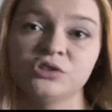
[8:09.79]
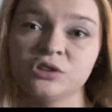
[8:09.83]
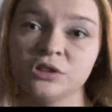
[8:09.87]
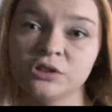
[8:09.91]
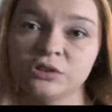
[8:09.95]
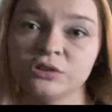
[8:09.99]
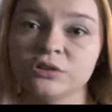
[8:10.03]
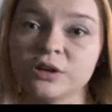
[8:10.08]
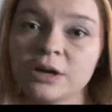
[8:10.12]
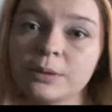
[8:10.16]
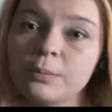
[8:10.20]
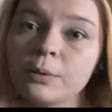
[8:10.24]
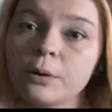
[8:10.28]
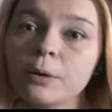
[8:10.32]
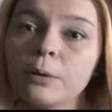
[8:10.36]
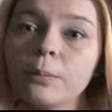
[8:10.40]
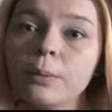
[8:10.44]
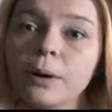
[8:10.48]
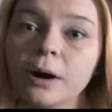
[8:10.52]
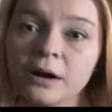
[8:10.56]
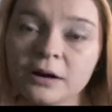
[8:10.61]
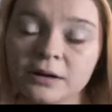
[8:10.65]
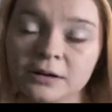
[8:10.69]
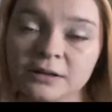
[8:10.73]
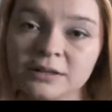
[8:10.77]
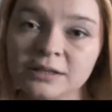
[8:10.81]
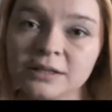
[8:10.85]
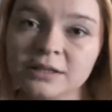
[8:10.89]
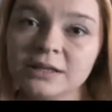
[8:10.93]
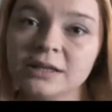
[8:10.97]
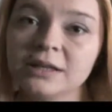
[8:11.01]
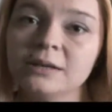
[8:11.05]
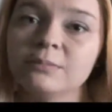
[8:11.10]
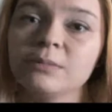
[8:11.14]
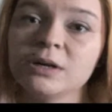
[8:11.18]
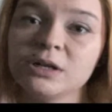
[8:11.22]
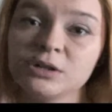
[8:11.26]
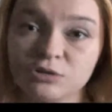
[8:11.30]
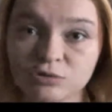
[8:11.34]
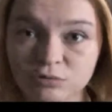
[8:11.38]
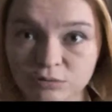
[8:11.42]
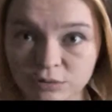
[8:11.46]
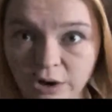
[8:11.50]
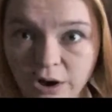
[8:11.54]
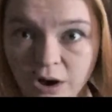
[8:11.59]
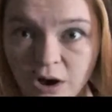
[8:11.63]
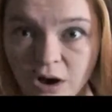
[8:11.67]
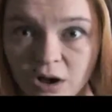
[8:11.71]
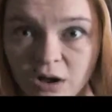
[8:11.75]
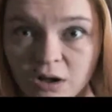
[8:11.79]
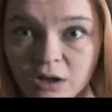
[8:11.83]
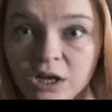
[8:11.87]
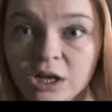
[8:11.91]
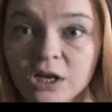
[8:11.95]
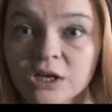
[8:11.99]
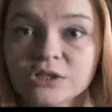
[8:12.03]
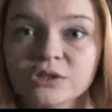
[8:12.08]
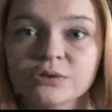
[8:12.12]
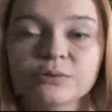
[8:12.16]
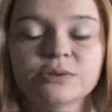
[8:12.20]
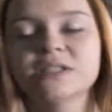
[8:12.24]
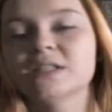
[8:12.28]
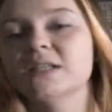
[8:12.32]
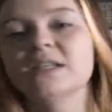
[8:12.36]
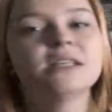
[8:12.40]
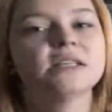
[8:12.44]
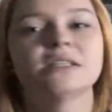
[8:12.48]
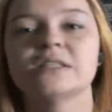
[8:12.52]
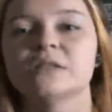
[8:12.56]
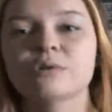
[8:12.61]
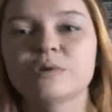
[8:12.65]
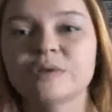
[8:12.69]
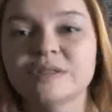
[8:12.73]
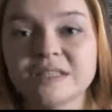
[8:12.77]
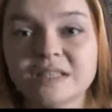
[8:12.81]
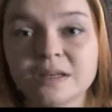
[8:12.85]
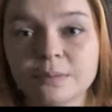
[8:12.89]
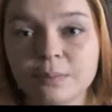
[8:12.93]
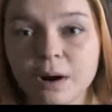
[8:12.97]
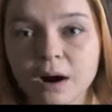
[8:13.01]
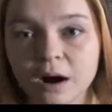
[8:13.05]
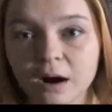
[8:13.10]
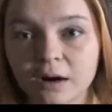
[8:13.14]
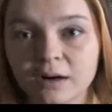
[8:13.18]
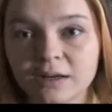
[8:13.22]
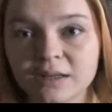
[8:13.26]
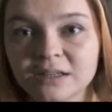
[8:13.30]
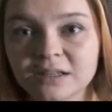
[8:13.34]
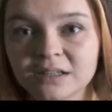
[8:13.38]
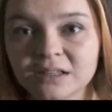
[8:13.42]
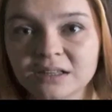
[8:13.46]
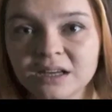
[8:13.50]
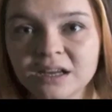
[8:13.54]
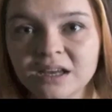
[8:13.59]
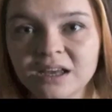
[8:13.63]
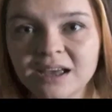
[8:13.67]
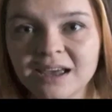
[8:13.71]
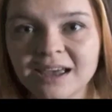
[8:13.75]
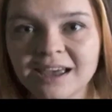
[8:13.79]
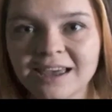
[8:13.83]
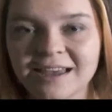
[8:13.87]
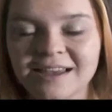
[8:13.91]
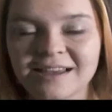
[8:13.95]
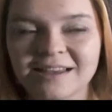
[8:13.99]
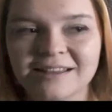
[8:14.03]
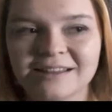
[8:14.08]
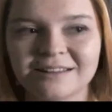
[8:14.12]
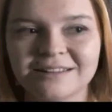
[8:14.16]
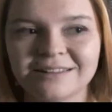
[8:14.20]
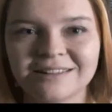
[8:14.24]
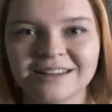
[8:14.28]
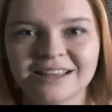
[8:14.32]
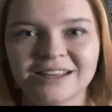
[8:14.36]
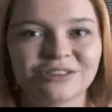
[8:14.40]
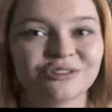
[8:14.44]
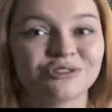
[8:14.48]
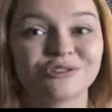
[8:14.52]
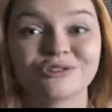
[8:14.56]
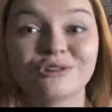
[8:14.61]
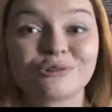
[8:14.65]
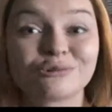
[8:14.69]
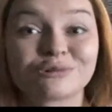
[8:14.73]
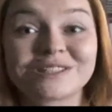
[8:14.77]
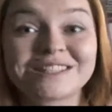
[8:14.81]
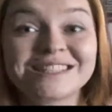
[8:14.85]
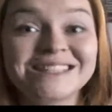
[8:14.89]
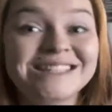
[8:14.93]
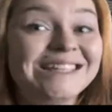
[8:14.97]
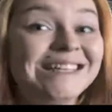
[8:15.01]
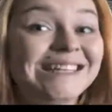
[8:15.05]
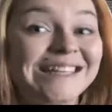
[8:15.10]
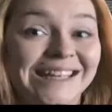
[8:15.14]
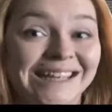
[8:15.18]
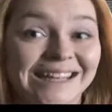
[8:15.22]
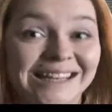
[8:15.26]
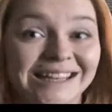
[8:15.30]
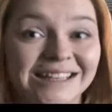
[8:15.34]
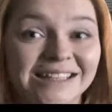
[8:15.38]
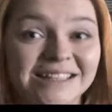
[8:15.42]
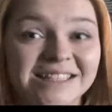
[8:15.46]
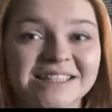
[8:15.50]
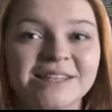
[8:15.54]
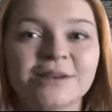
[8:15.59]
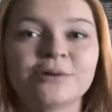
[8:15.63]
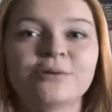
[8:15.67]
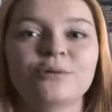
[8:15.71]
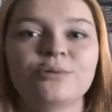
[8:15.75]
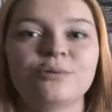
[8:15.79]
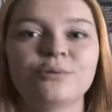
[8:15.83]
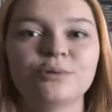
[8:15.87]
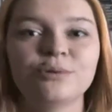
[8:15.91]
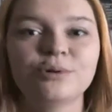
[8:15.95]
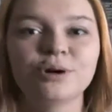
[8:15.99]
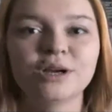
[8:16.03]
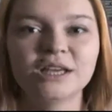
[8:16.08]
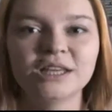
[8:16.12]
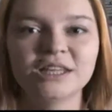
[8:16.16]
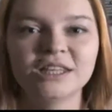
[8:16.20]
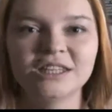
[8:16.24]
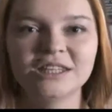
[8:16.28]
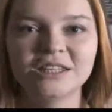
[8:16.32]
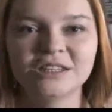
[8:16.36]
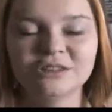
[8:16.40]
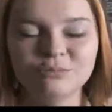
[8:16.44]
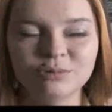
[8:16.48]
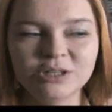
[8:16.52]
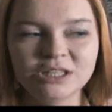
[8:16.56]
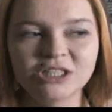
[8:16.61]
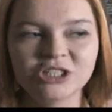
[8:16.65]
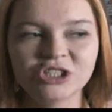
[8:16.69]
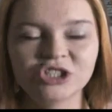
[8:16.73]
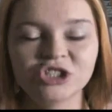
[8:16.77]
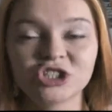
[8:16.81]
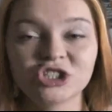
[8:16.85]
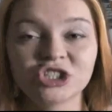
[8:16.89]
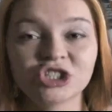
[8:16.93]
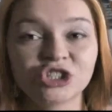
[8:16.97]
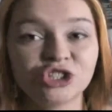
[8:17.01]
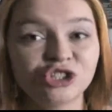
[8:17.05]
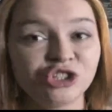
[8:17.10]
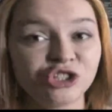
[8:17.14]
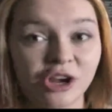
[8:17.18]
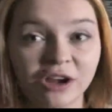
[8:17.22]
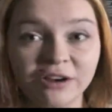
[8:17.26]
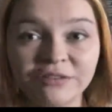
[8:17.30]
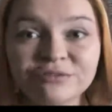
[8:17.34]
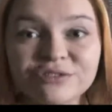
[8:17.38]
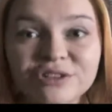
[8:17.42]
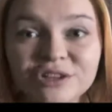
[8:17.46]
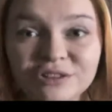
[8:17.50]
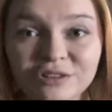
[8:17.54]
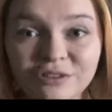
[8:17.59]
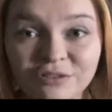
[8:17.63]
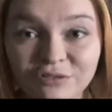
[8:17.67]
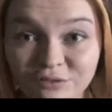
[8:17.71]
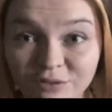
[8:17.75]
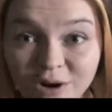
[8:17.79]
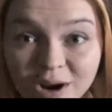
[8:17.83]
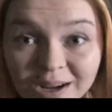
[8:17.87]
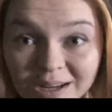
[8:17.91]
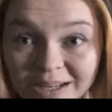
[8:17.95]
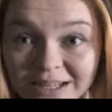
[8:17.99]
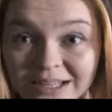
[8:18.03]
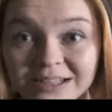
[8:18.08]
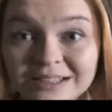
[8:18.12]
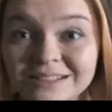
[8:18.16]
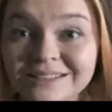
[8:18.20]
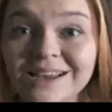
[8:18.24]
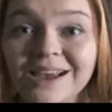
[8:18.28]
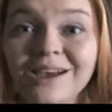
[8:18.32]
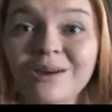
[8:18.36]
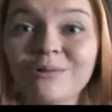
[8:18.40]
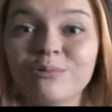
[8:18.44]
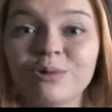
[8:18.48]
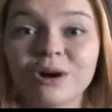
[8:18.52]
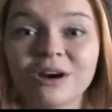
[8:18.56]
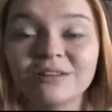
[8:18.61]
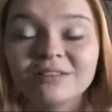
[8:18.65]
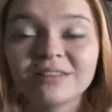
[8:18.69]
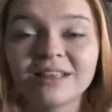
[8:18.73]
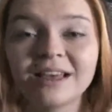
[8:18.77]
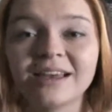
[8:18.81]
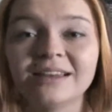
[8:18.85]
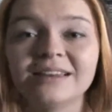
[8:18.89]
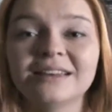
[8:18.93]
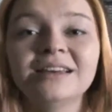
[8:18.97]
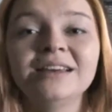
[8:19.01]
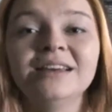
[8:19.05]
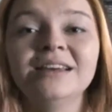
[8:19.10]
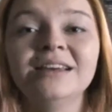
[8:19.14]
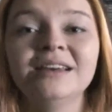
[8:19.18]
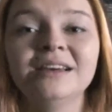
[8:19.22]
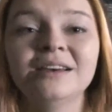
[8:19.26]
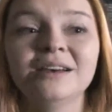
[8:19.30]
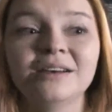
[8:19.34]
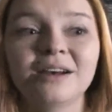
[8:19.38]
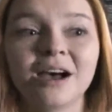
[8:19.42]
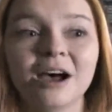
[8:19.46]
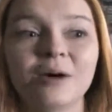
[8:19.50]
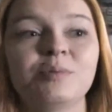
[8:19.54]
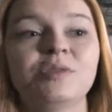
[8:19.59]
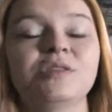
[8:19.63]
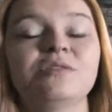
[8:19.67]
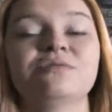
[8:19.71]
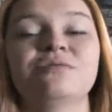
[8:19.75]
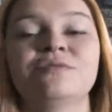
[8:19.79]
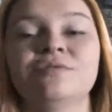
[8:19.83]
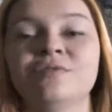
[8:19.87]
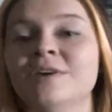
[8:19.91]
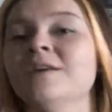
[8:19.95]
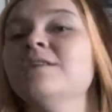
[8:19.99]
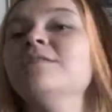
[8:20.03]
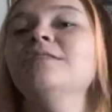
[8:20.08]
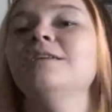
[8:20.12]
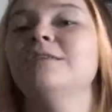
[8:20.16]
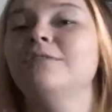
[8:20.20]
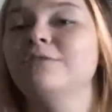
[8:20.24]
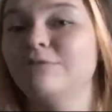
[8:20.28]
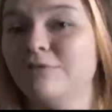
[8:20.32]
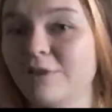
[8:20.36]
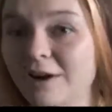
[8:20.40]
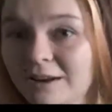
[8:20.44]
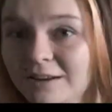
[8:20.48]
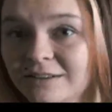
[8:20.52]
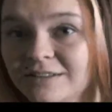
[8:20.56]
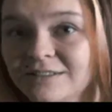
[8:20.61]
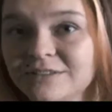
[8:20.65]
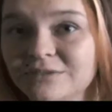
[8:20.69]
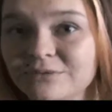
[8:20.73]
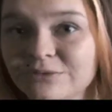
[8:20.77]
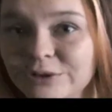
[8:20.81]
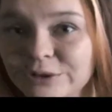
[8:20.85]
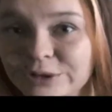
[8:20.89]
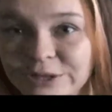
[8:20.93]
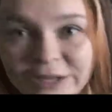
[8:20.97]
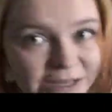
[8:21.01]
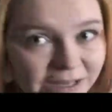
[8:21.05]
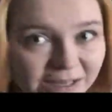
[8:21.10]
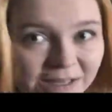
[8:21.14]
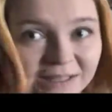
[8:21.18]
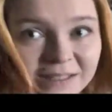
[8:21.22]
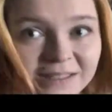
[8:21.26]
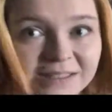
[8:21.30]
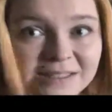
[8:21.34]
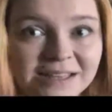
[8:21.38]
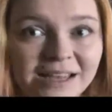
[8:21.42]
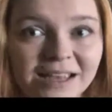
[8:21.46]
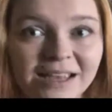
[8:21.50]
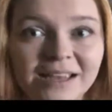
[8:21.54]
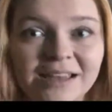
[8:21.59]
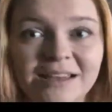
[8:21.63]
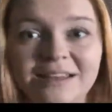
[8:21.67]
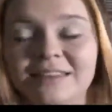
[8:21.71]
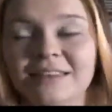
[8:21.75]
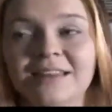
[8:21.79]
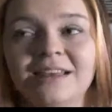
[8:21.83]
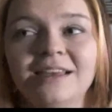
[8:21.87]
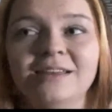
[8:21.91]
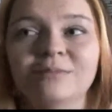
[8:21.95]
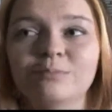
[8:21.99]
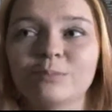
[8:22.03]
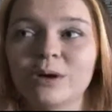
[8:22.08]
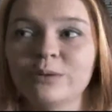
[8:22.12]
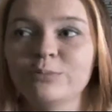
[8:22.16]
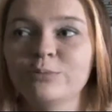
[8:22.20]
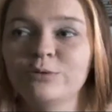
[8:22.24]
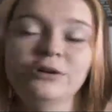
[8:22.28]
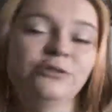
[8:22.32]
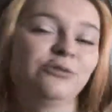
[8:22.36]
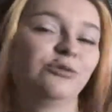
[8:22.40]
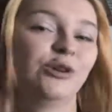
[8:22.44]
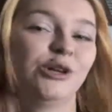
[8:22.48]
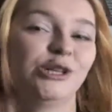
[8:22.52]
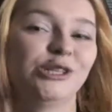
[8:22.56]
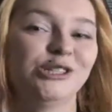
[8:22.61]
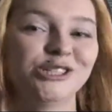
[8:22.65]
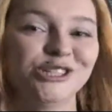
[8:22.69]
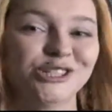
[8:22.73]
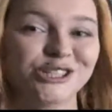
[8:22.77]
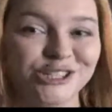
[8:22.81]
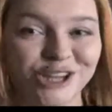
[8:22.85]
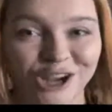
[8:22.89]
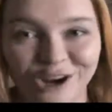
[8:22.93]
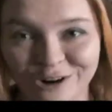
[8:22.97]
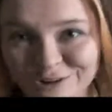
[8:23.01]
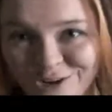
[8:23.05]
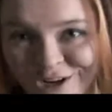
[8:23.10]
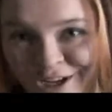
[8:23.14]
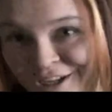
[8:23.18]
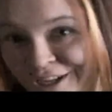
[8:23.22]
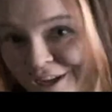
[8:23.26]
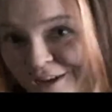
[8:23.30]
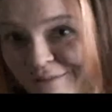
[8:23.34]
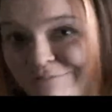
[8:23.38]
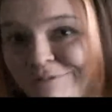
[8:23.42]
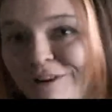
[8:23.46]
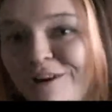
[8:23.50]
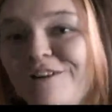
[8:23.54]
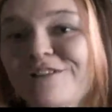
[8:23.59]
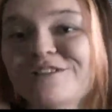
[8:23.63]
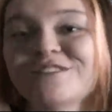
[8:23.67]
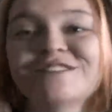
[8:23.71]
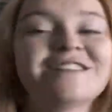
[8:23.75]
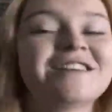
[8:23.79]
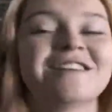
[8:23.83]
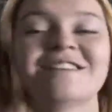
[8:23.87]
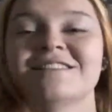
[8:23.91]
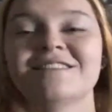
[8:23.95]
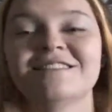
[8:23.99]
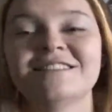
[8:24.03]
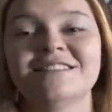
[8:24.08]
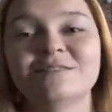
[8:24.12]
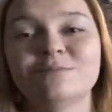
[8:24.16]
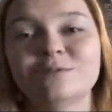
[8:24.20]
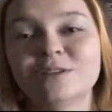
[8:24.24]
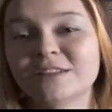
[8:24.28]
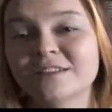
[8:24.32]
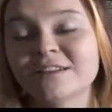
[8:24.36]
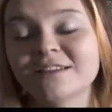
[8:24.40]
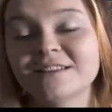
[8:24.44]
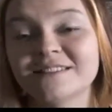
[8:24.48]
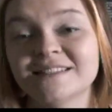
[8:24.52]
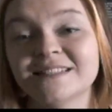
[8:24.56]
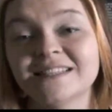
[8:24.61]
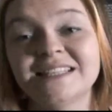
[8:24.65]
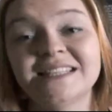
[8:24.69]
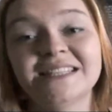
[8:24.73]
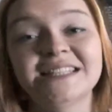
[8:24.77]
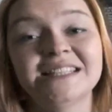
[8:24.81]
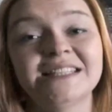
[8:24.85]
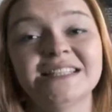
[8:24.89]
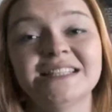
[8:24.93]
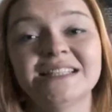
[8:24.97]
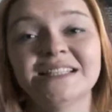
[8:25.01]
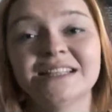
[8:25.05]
Jean Drapeau Park in Montreal. So it's in a park, and like there's no seating, so we could just shove to the front, and we're like up at the very front for Kiss, and like my boyfriend's shouting at Paul Stanley because